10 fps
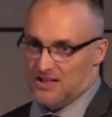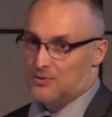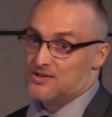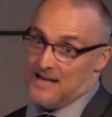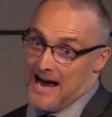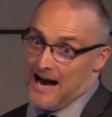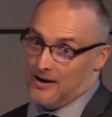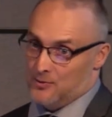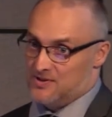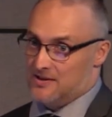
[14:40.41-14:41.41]
It was an
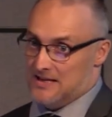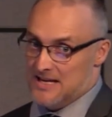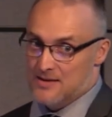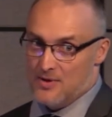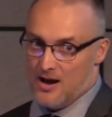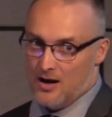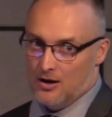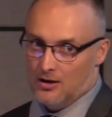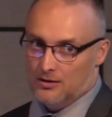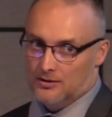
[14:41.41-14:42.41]
ad. It was the
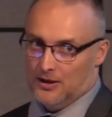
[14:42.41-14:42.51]
email.